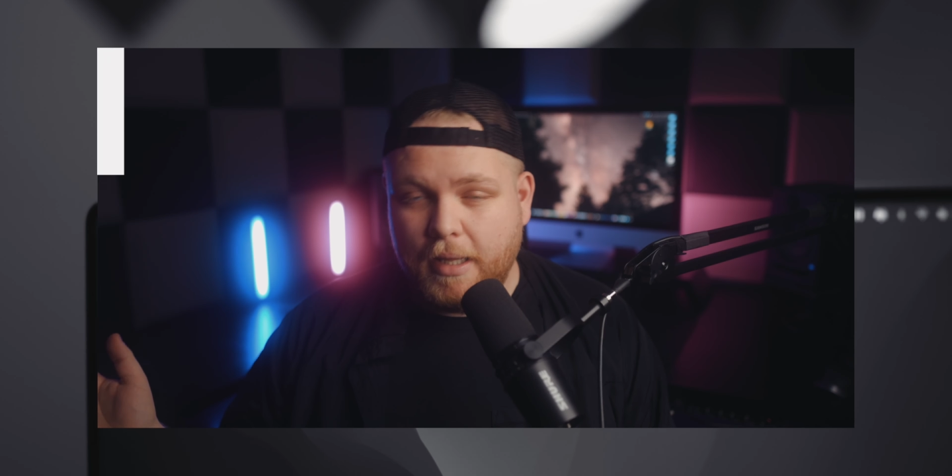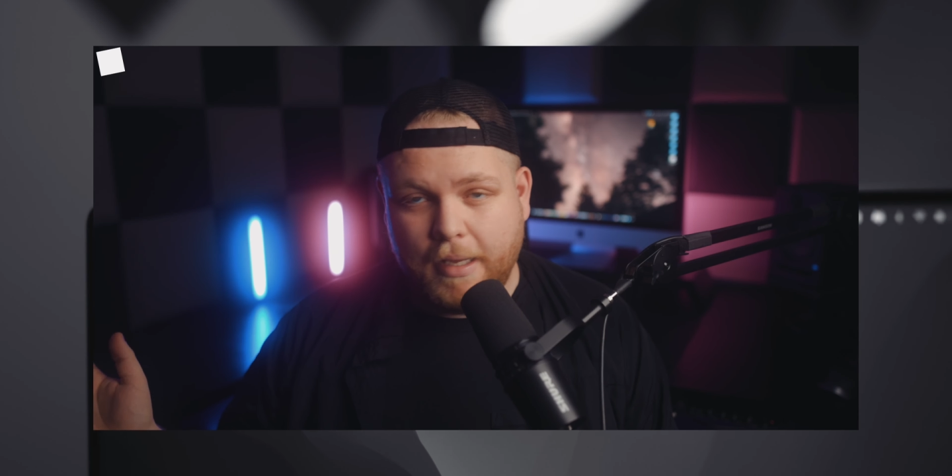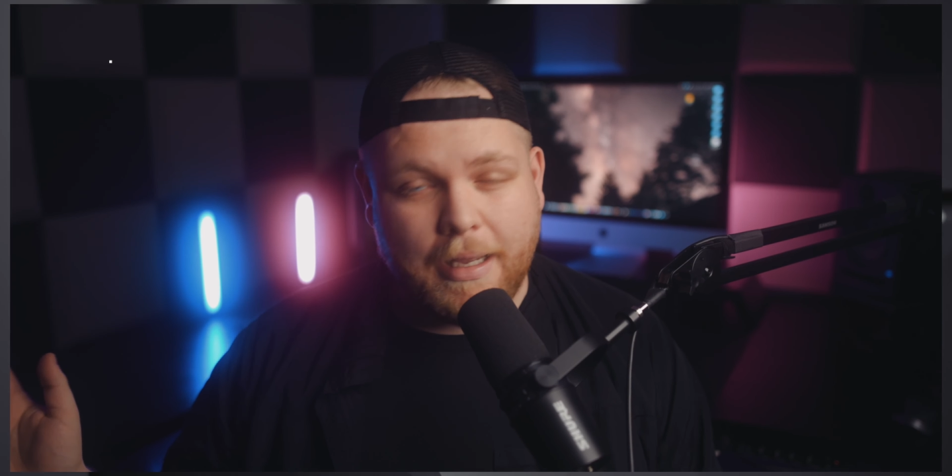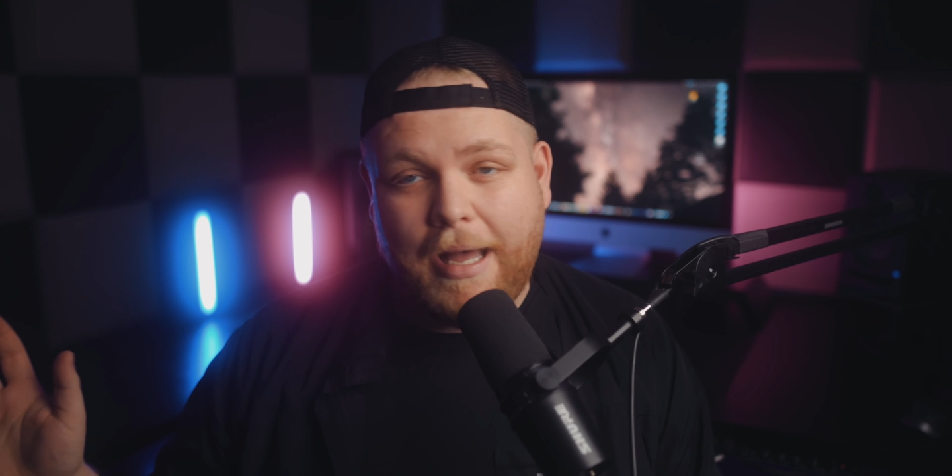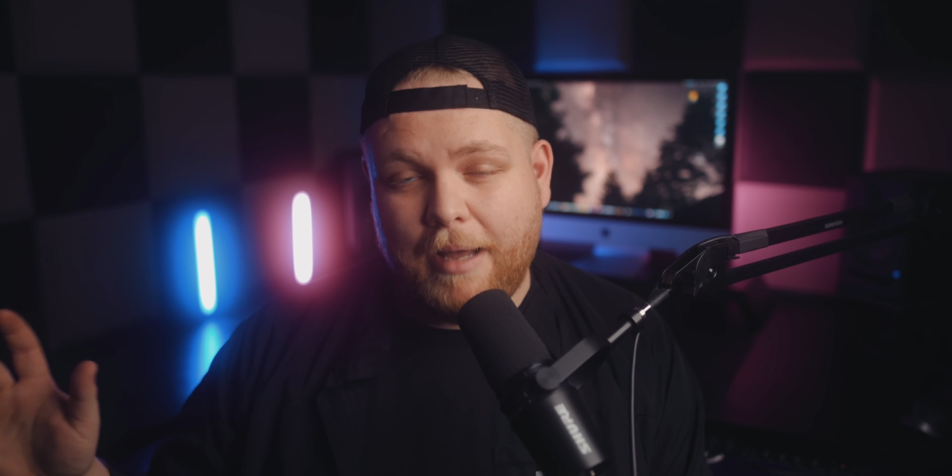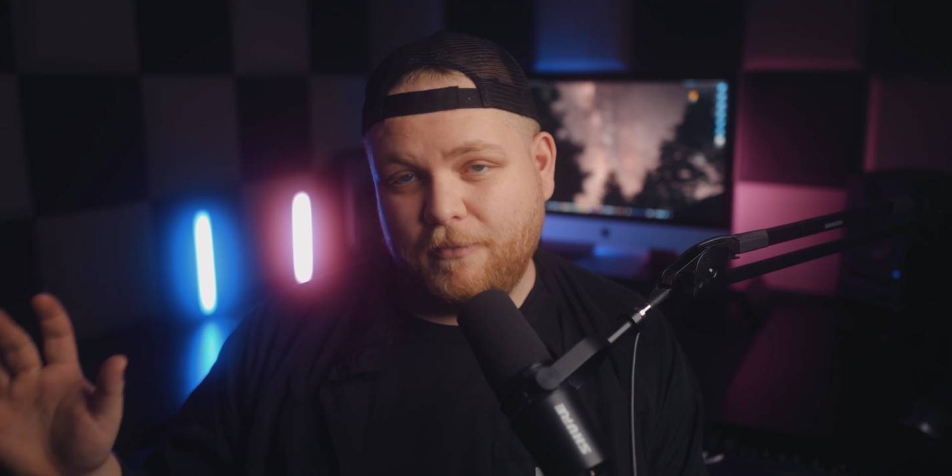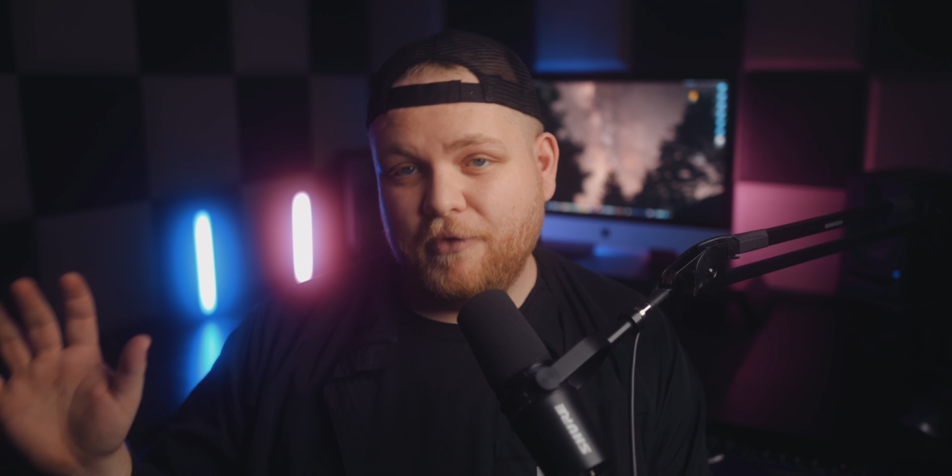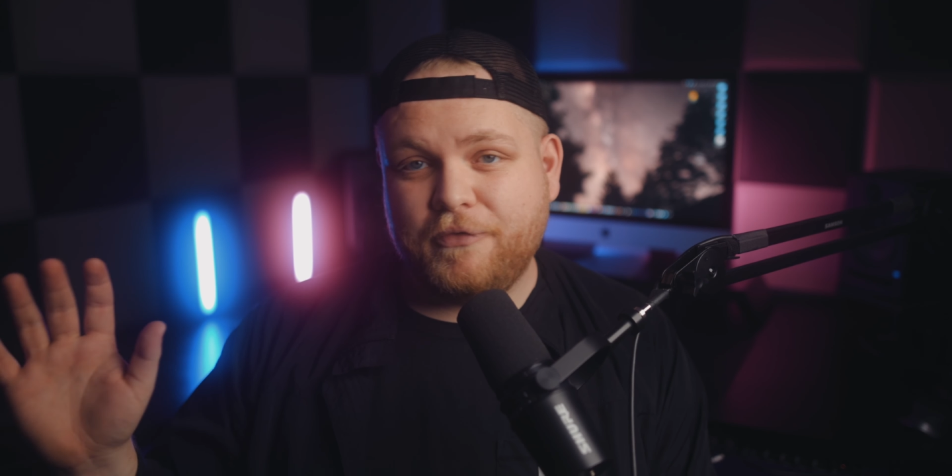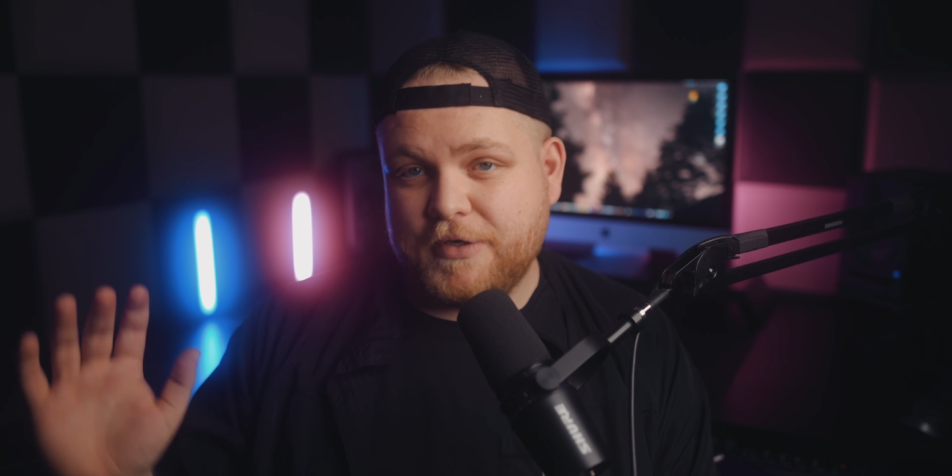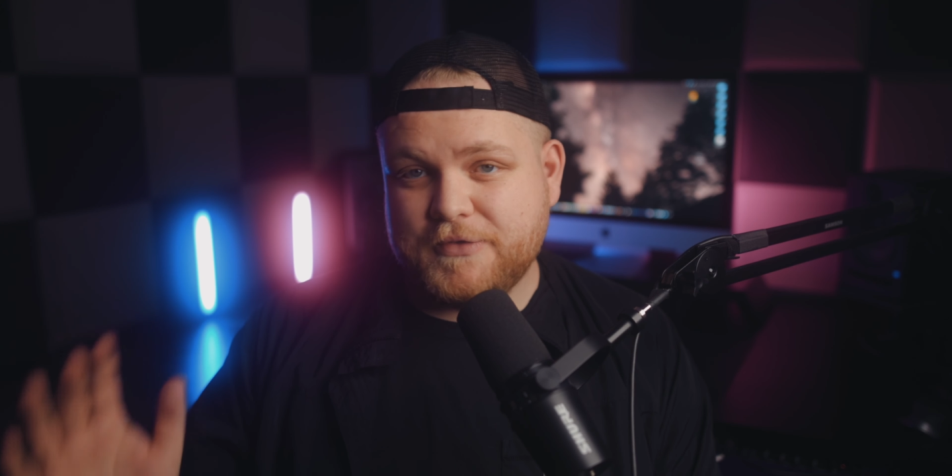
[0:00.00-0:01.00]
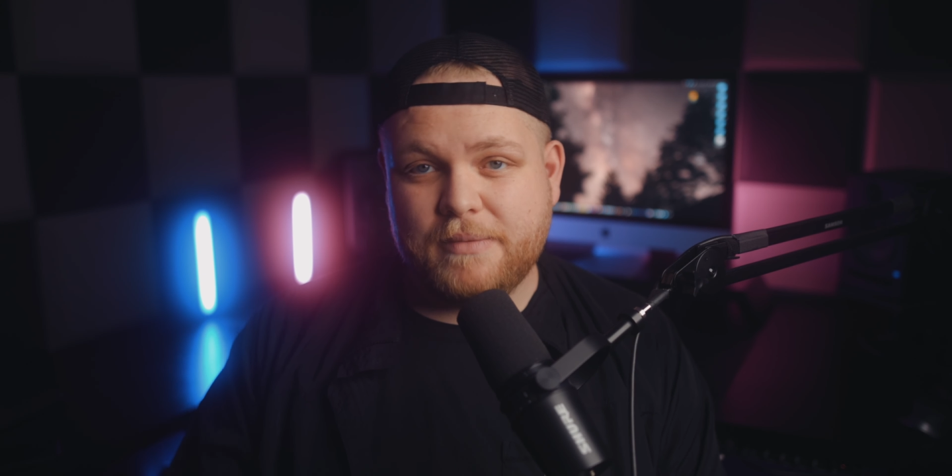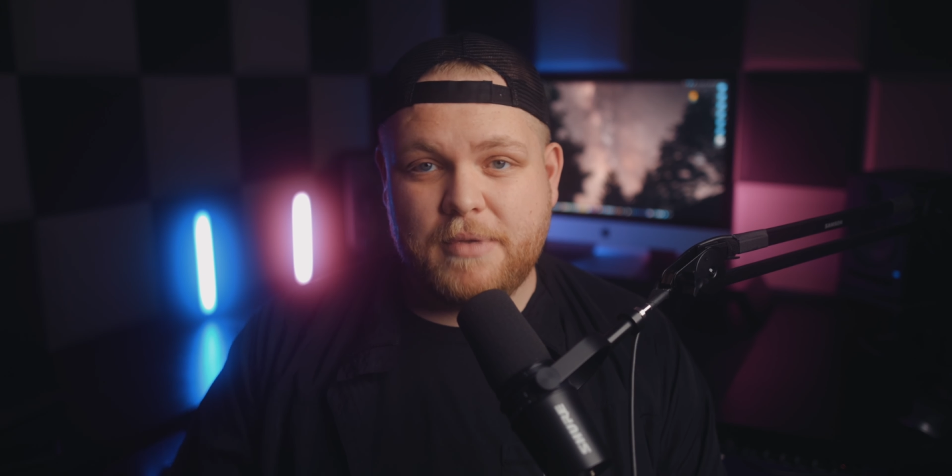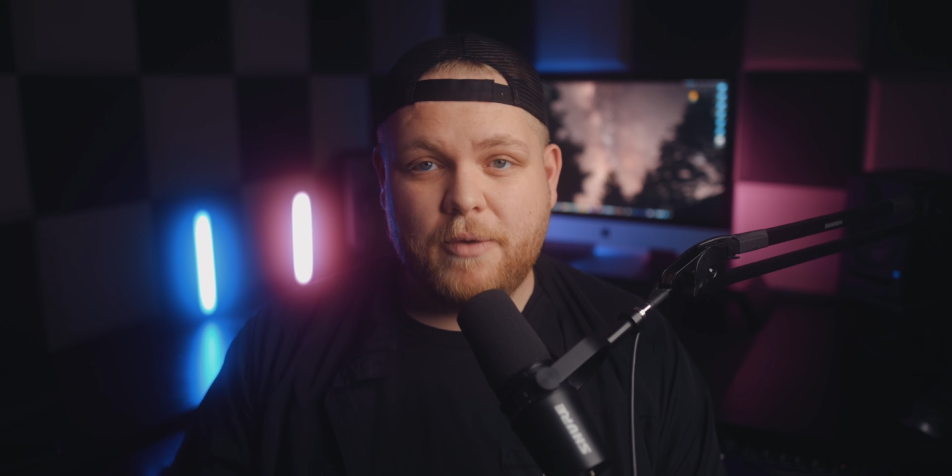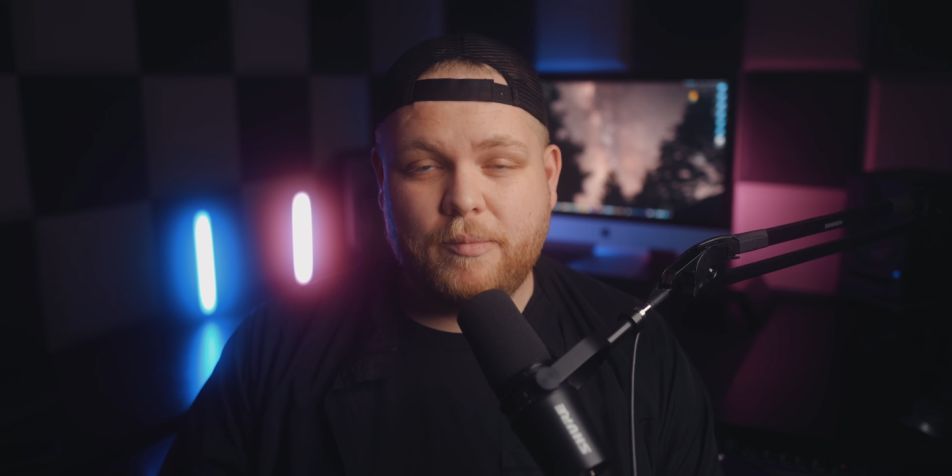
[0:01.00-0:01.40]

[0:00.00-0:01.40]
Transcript: Like, I'm the first to admit